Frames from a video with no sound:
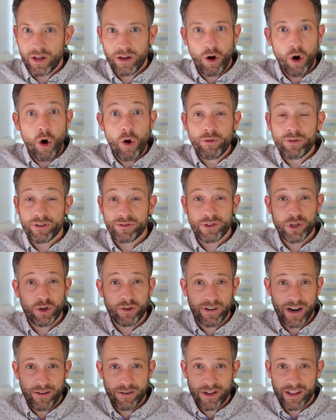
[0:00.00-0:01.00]
overview
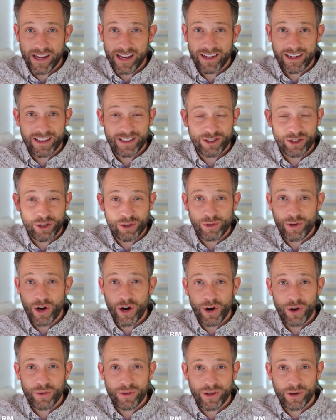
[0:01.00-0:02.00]
of everything because you
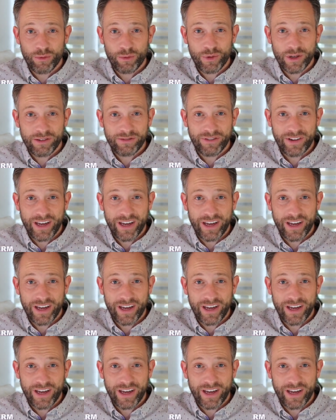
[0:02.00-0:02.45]
know that we've